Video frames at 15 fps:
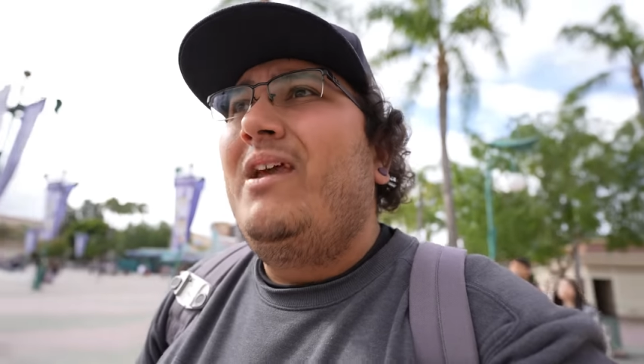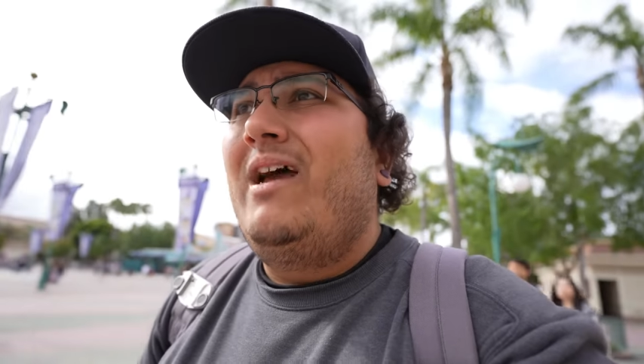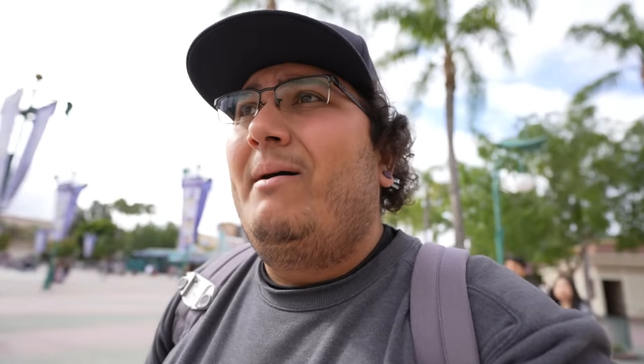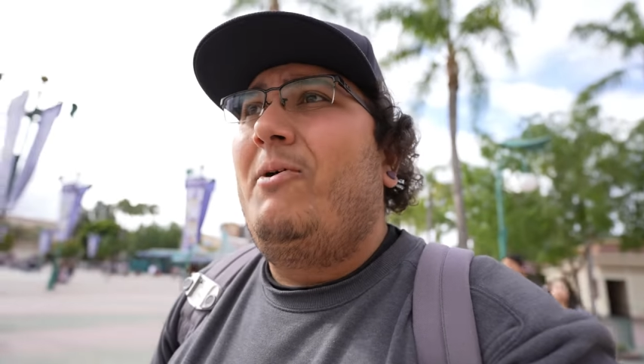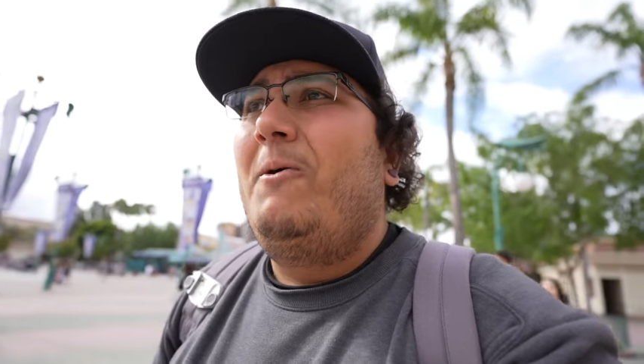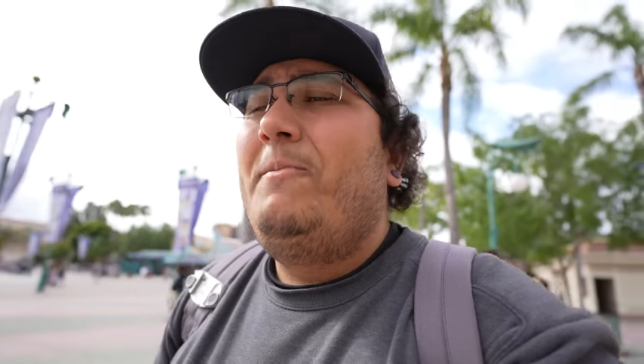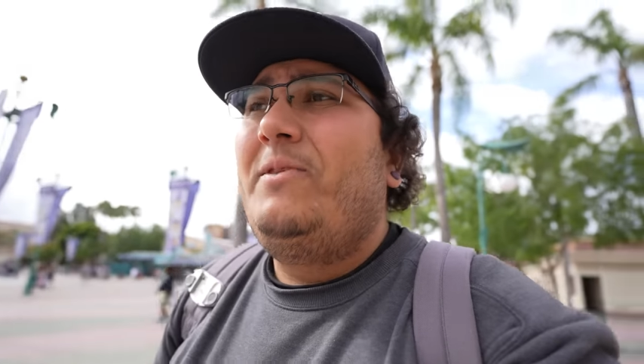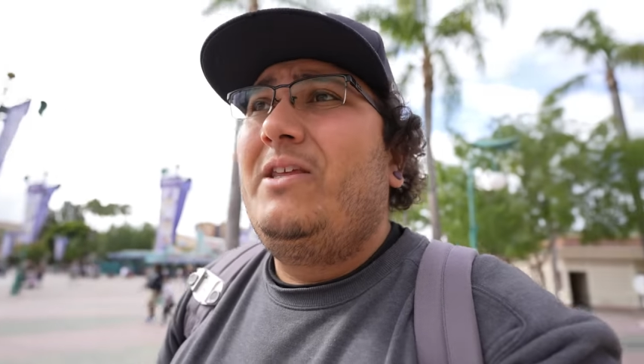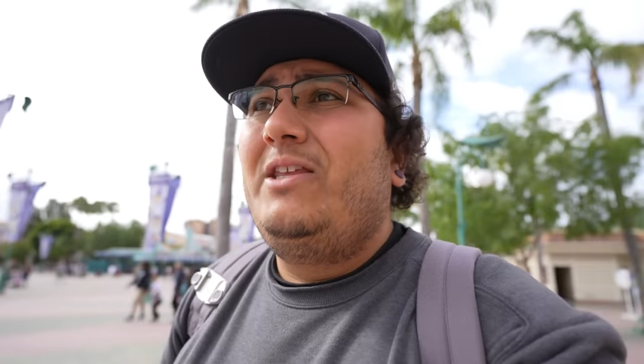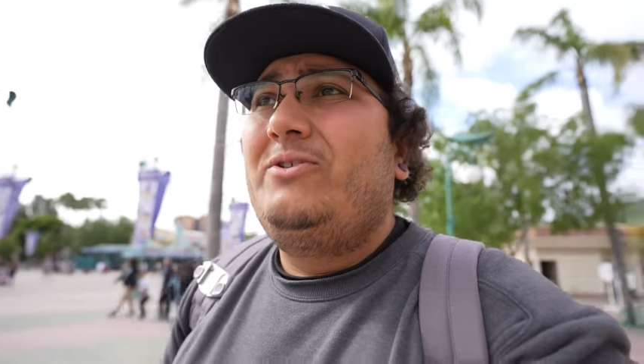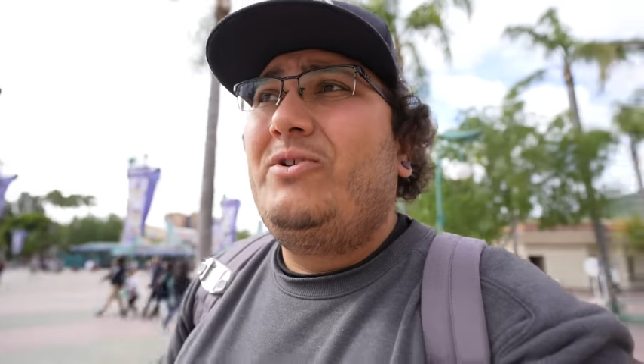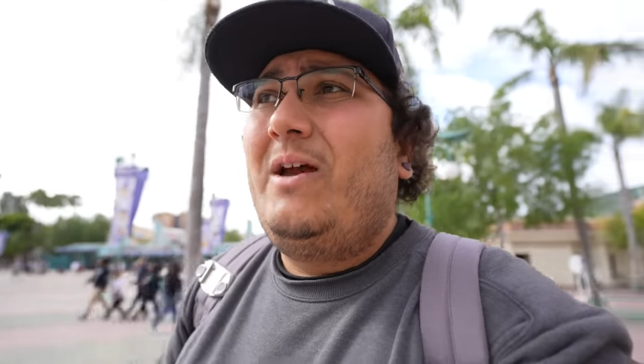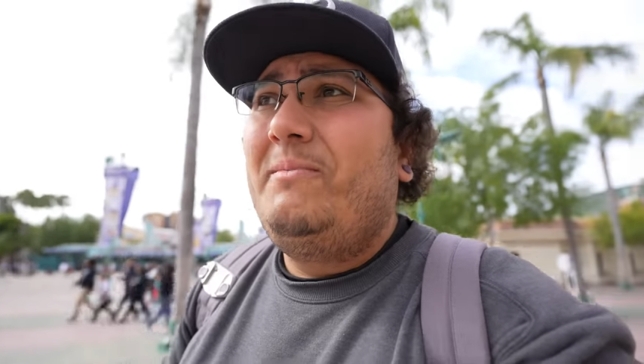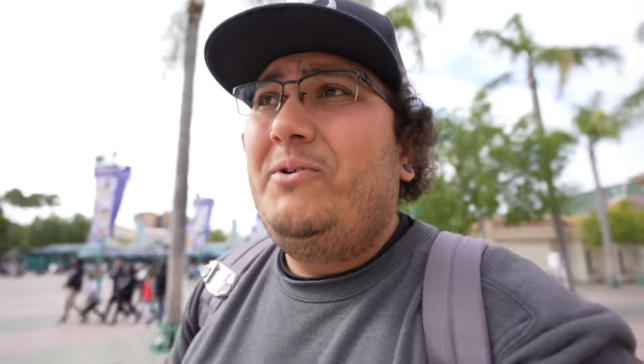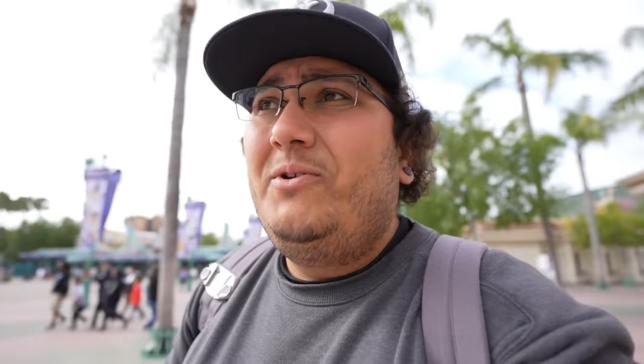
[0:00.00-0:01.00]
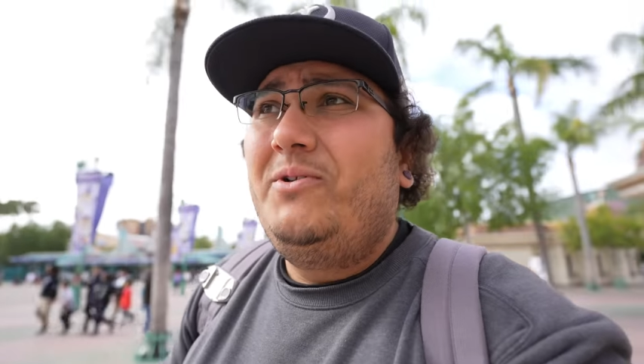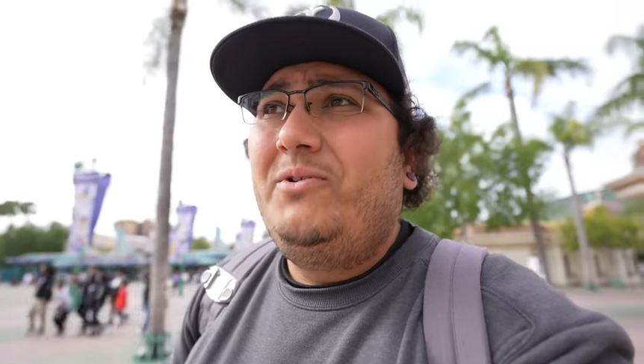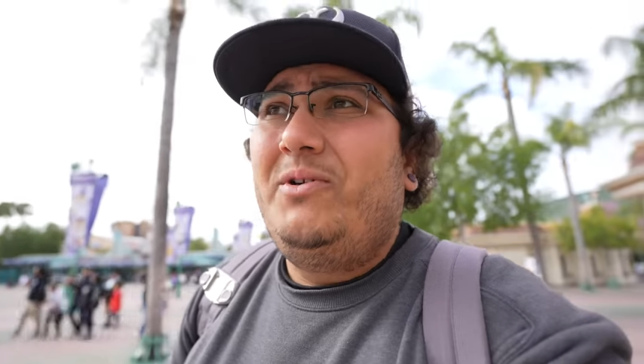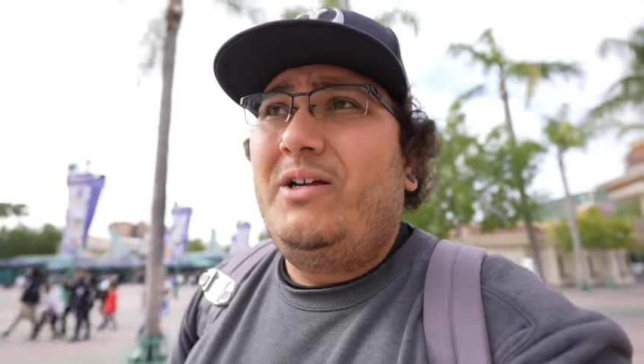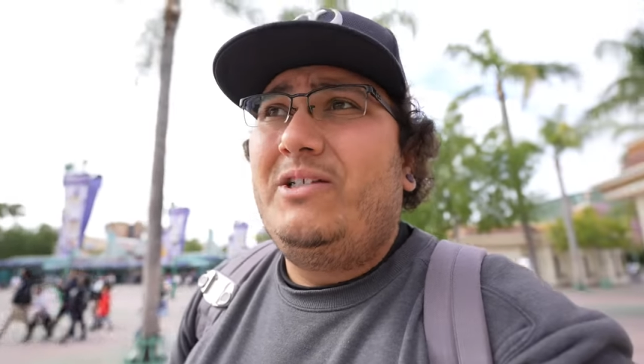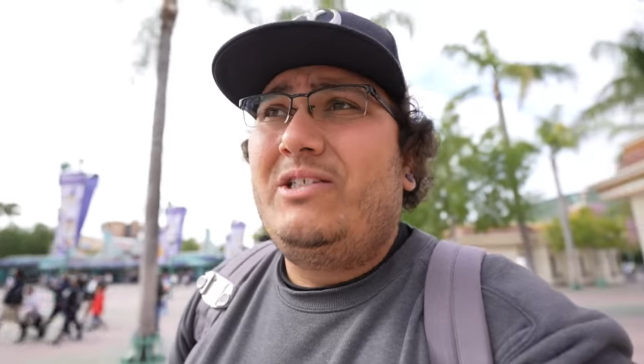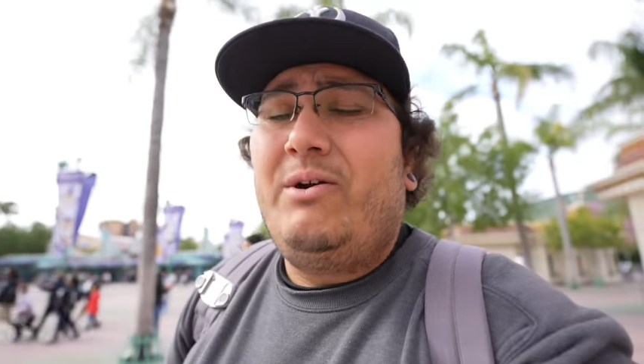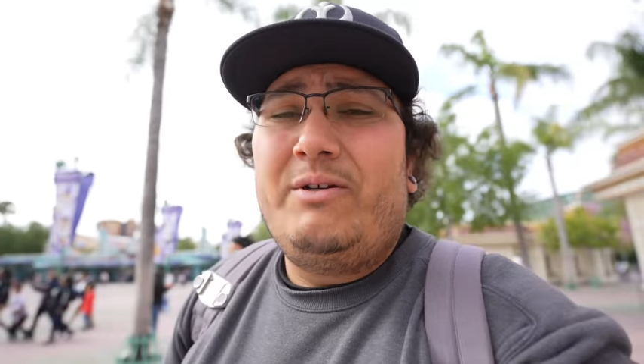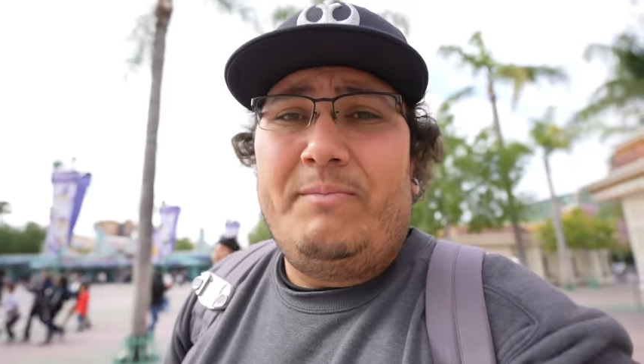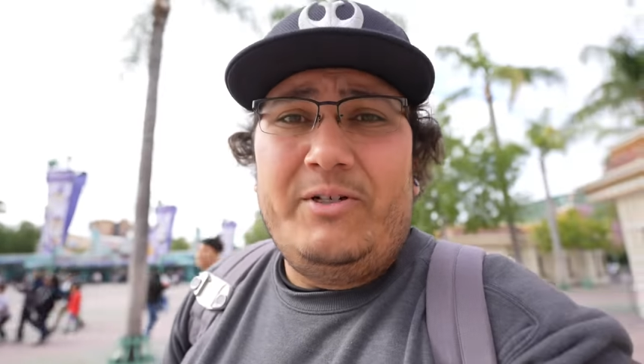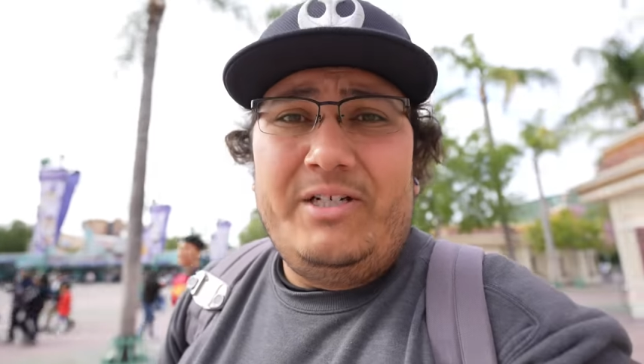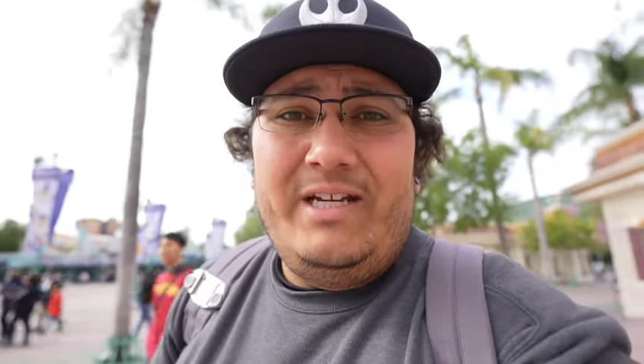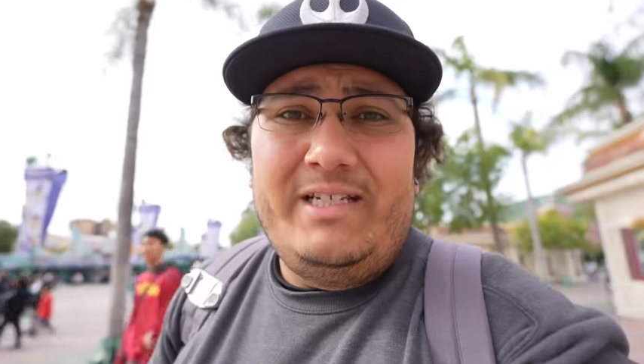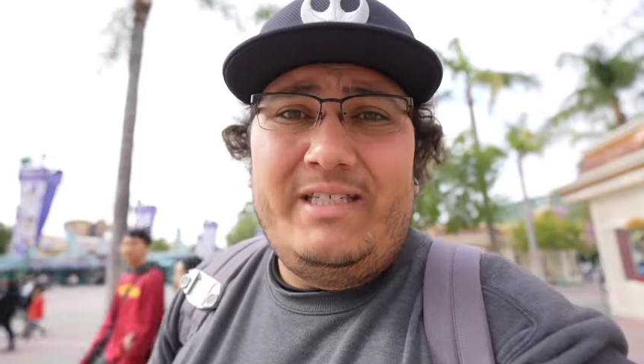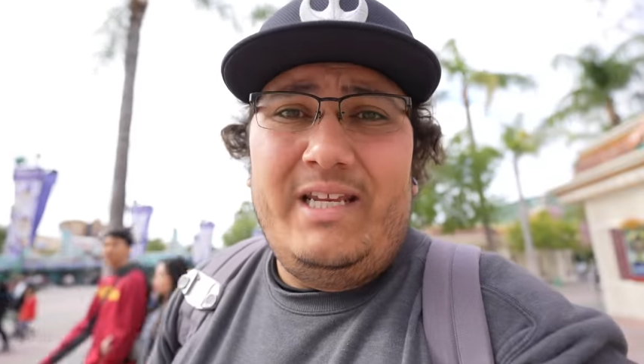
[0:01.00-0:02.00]
I'm hoping that they drop new uh, Star Wars
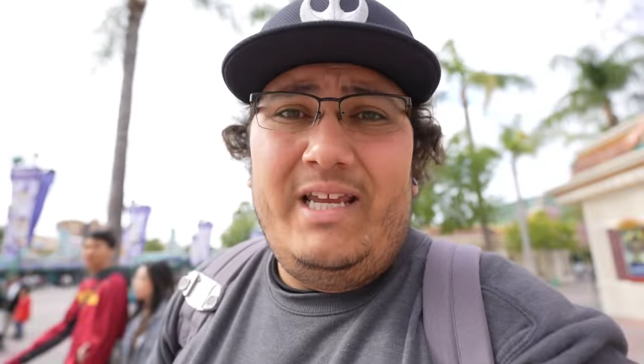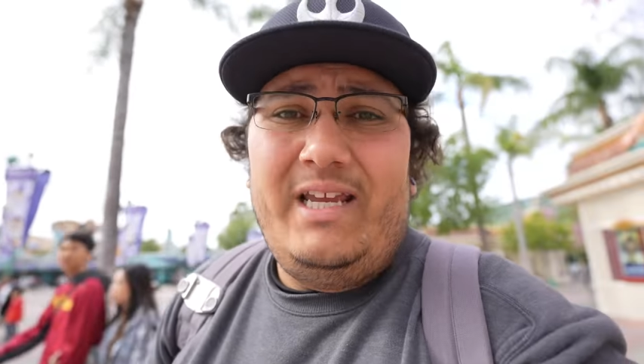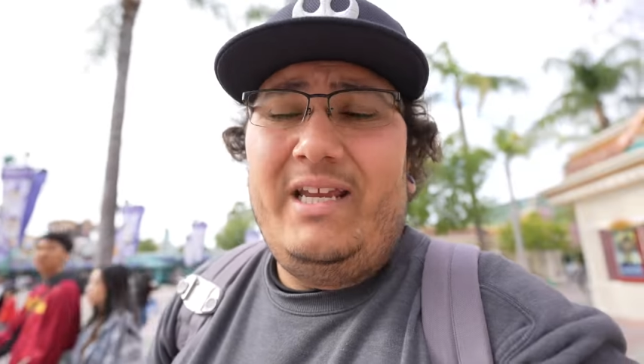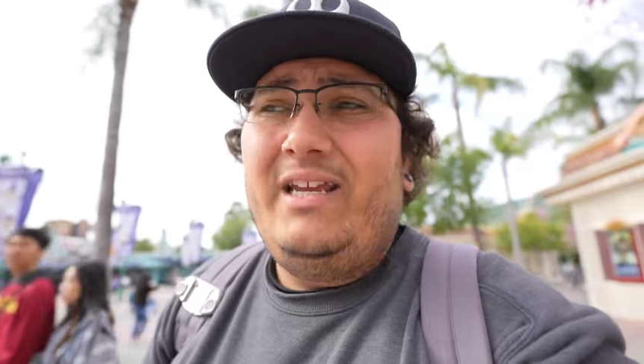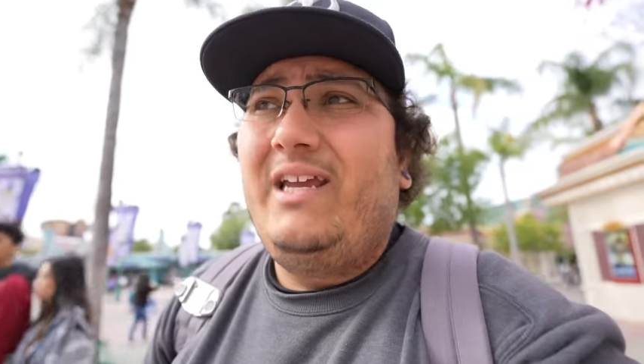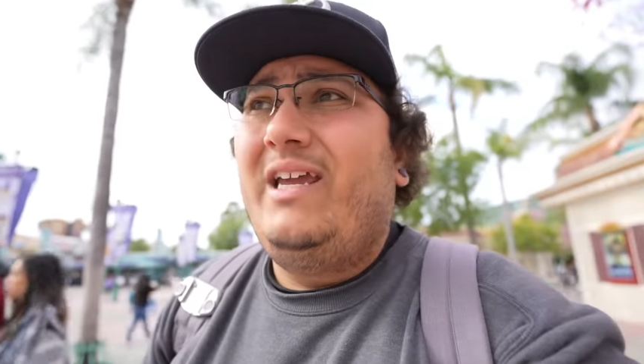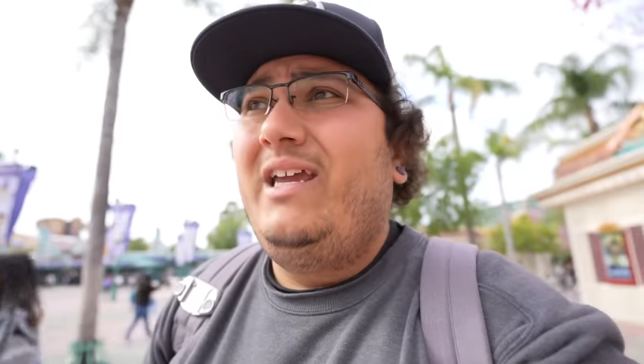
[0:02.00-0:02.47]
merchandise today